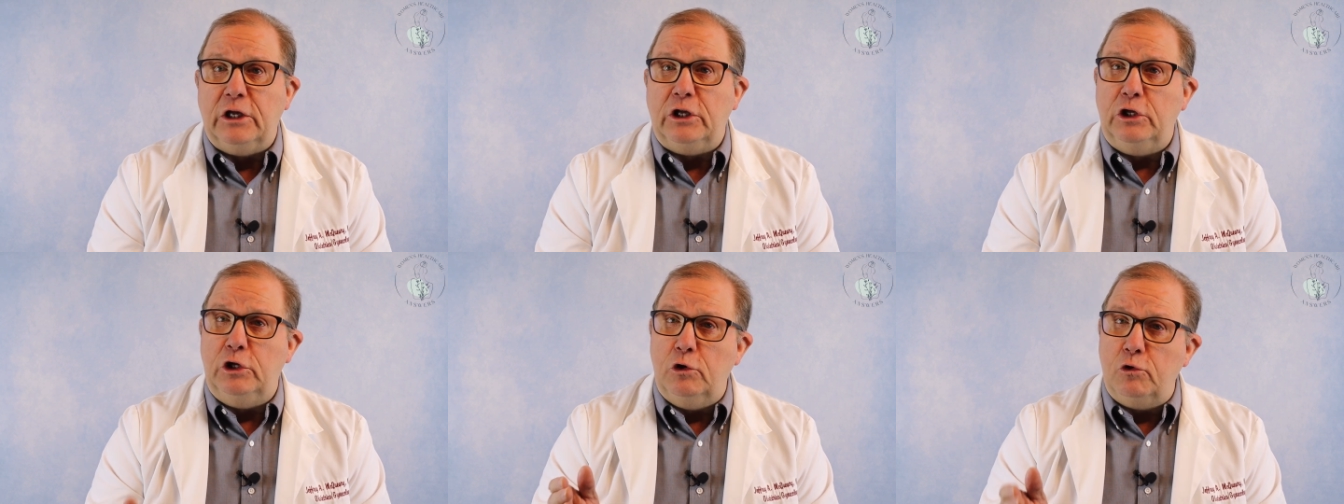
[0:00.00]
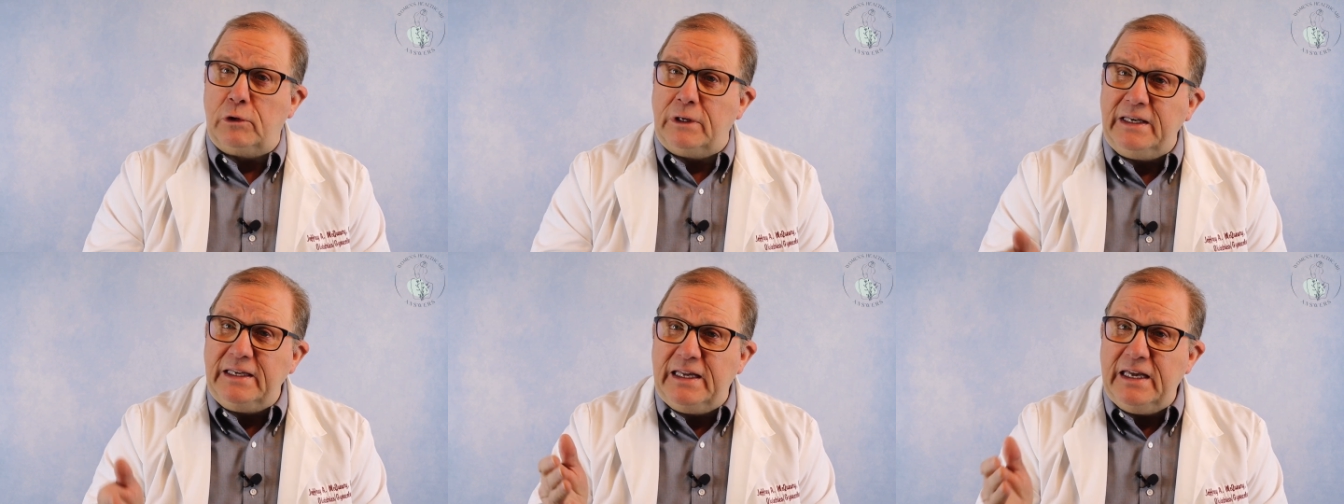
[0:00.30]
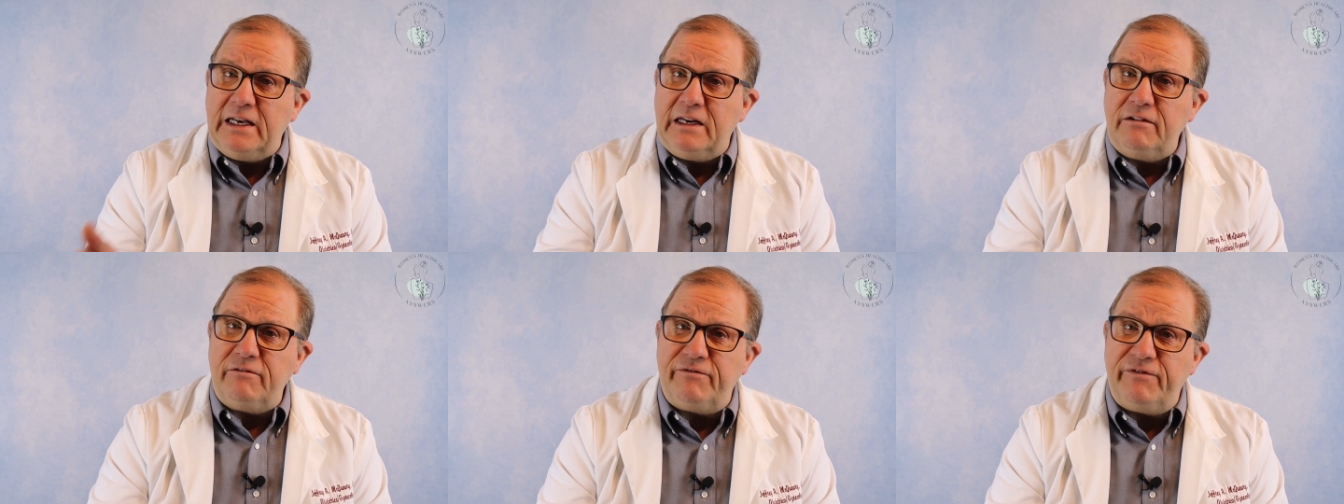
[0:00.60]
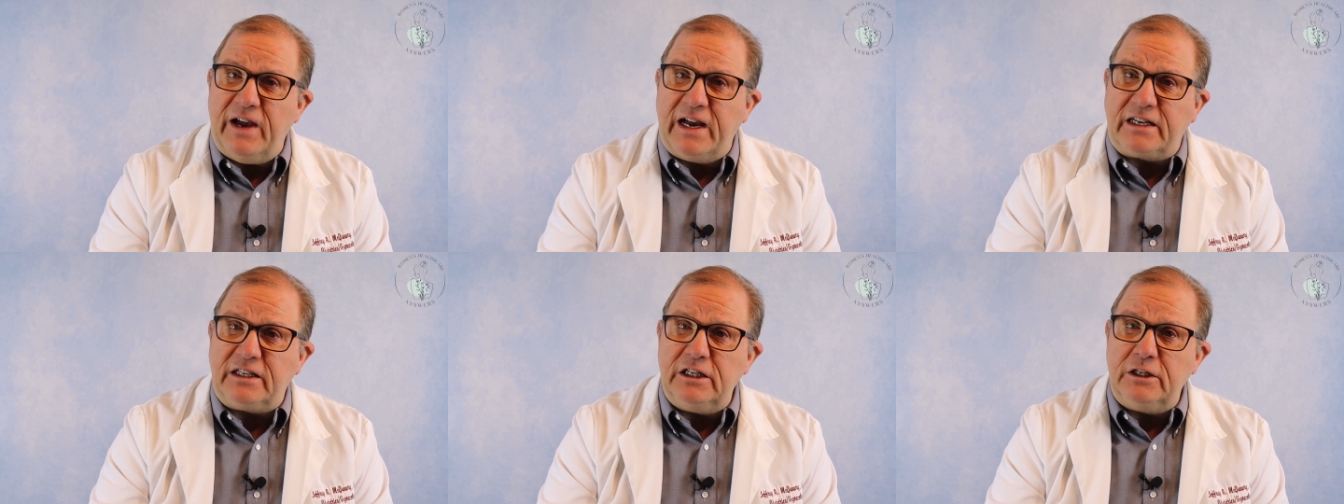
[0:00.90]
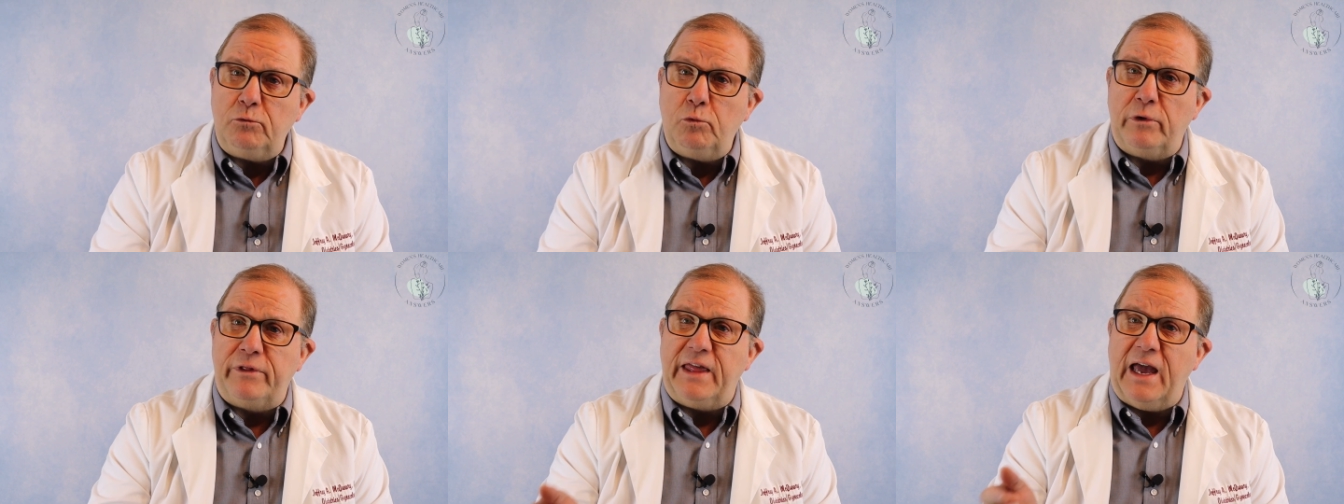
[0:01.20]
you can get
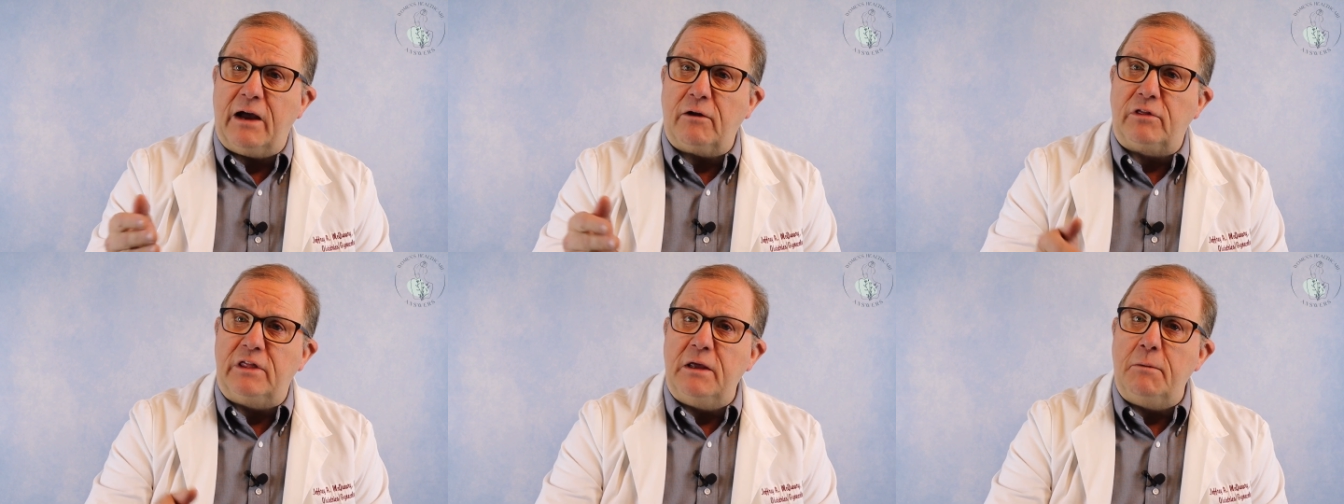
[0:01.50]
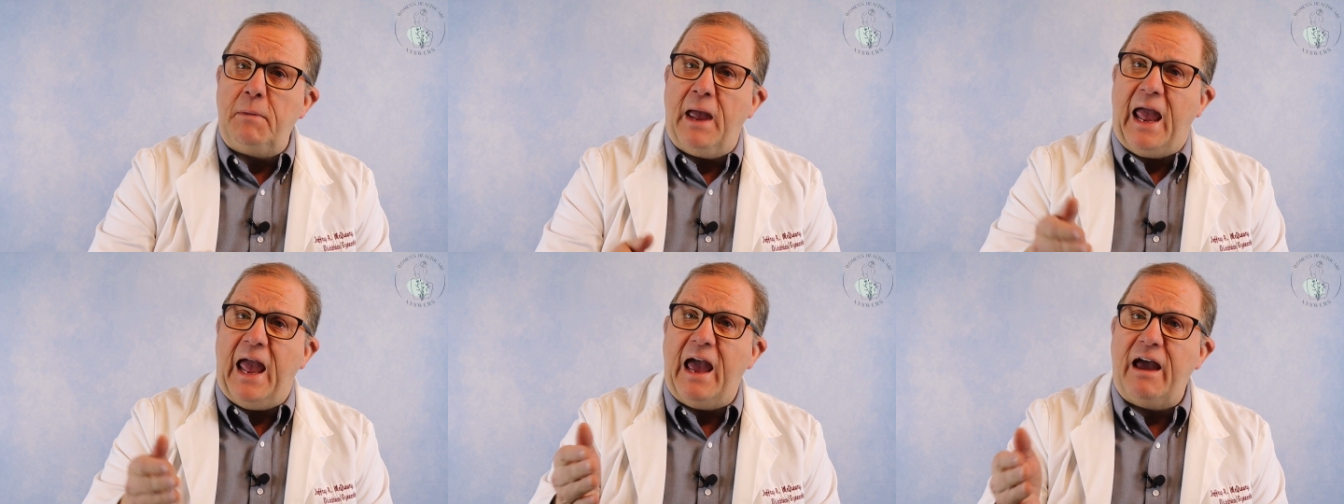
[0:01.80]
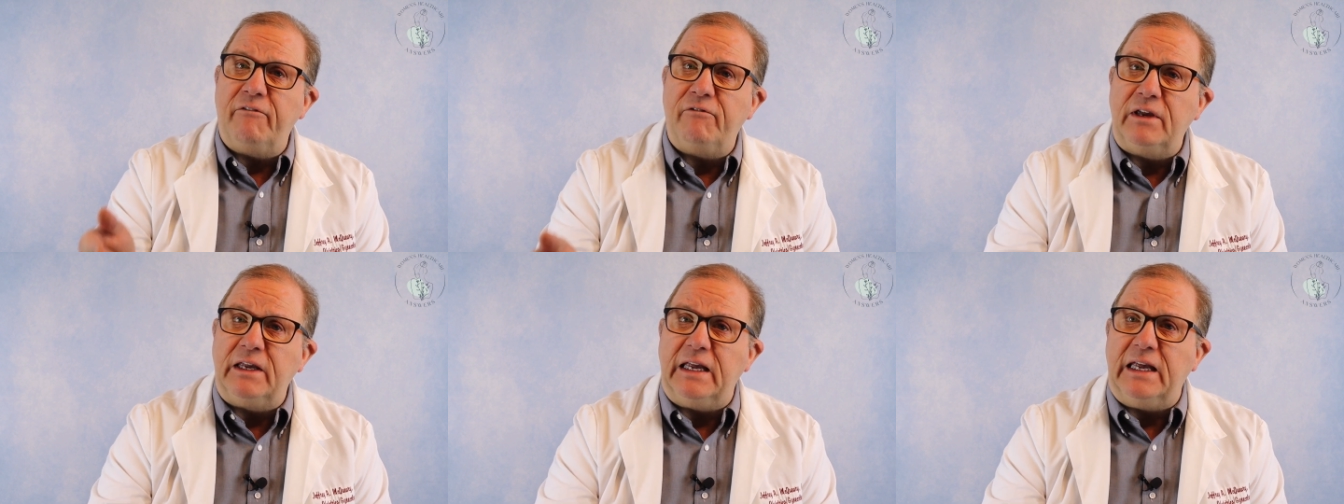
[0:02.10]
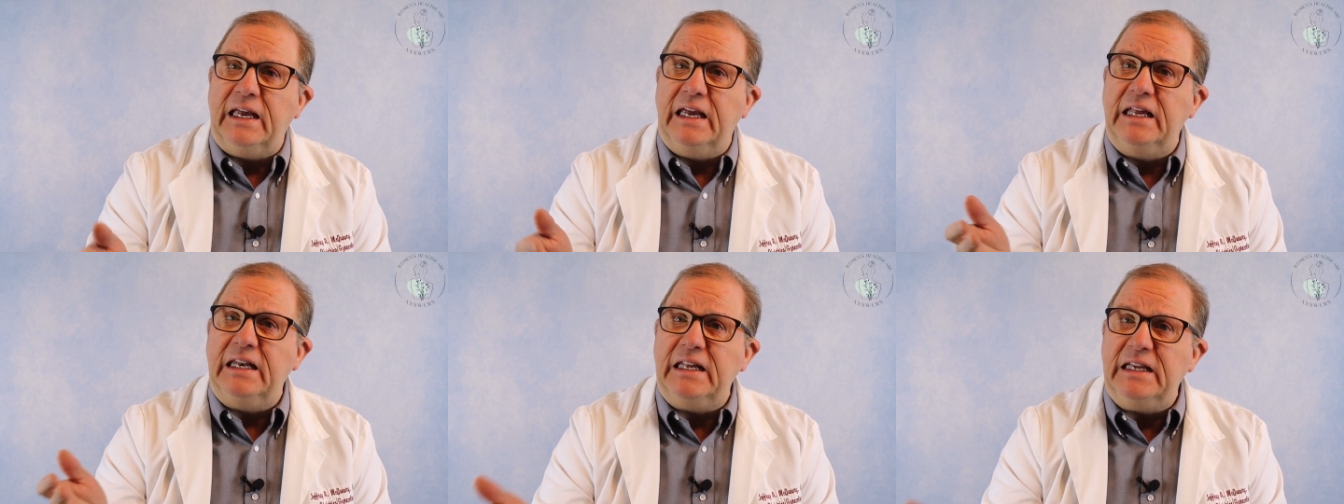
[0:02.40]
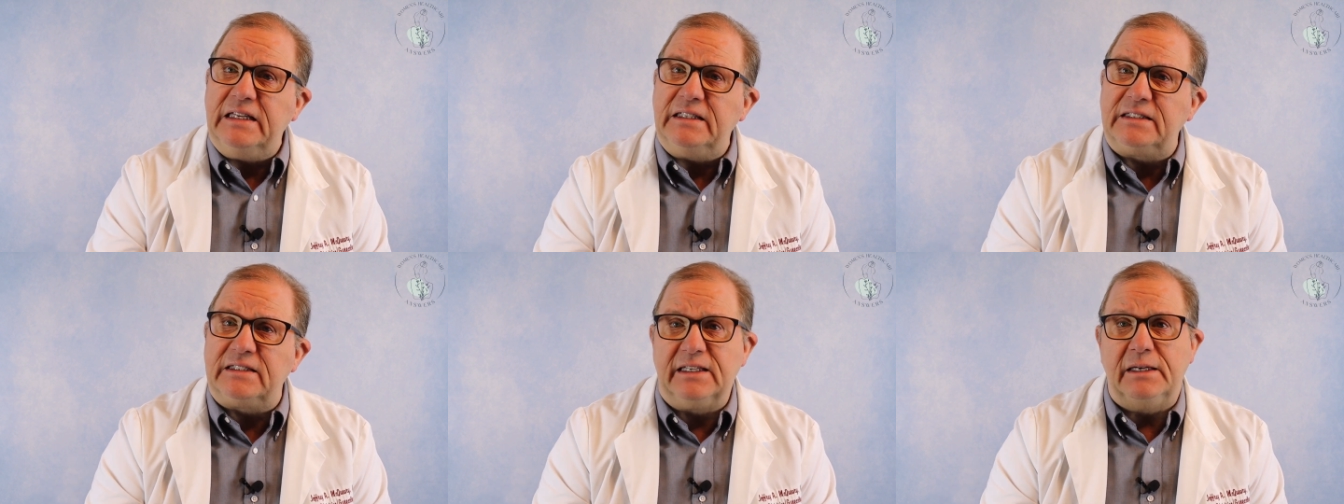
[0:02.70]
infected without them having
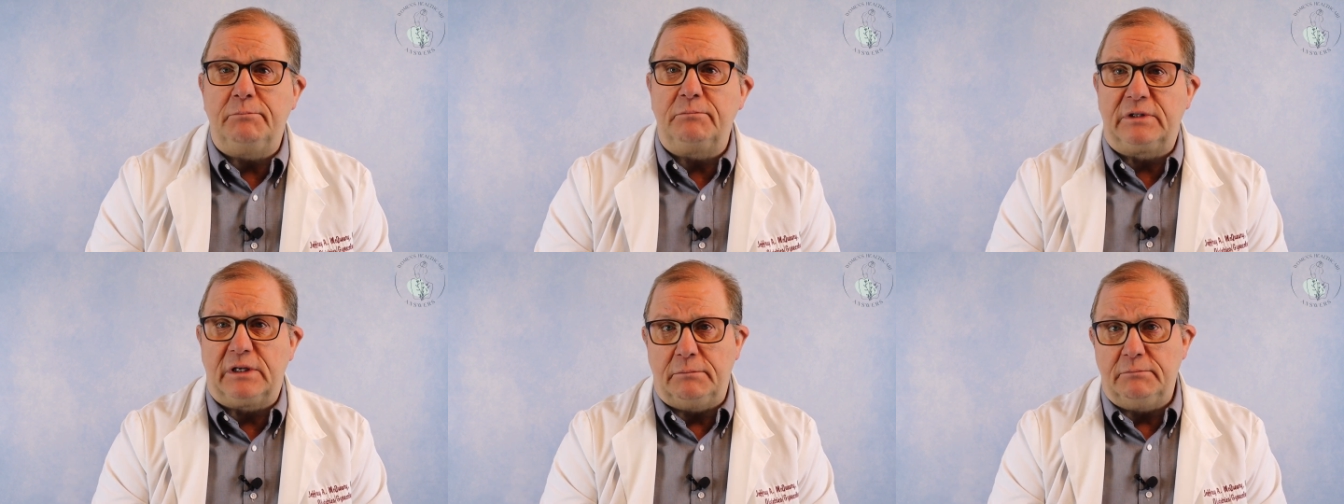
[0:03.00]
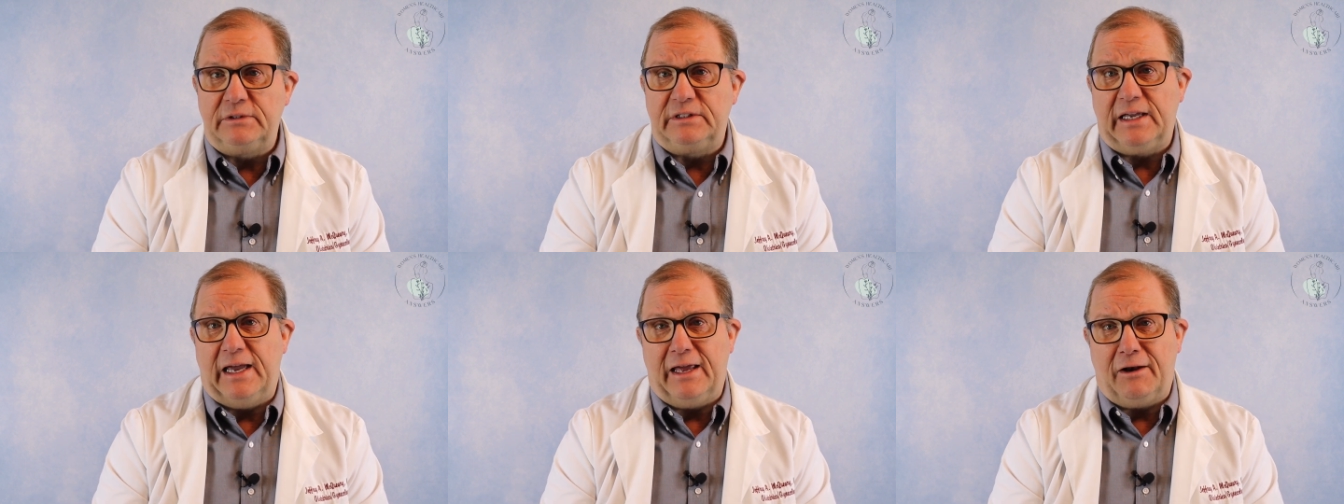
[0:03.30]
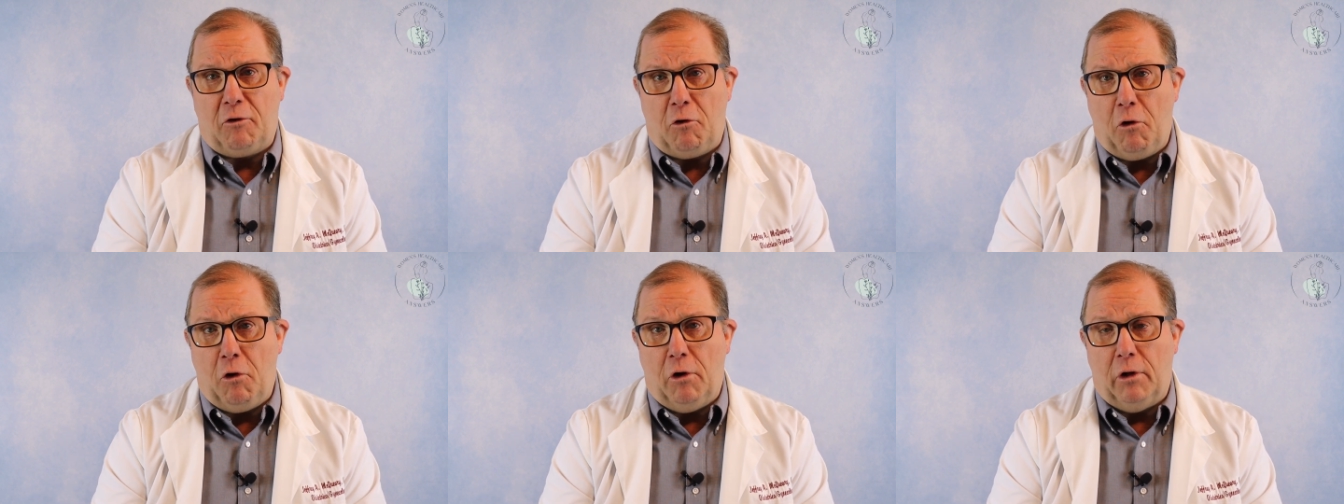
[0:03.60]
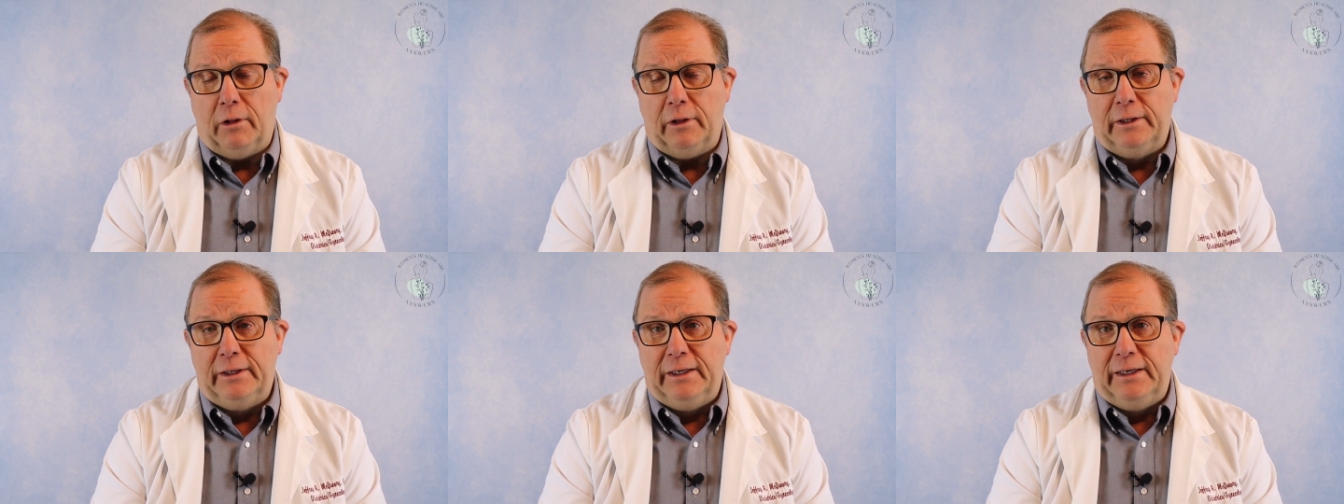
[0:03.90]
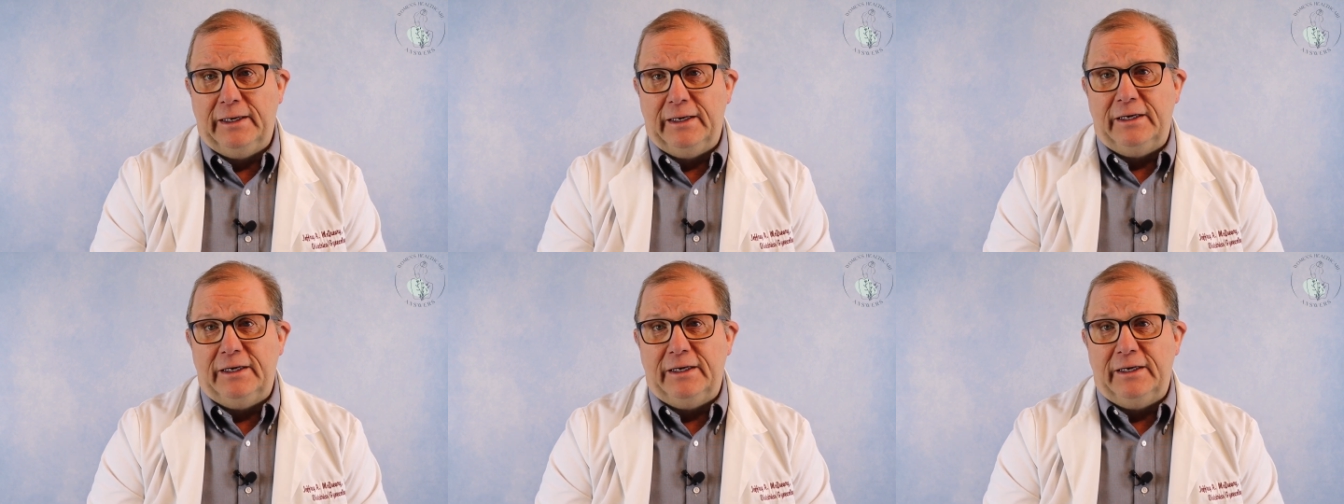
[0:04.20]
any symptoms at all.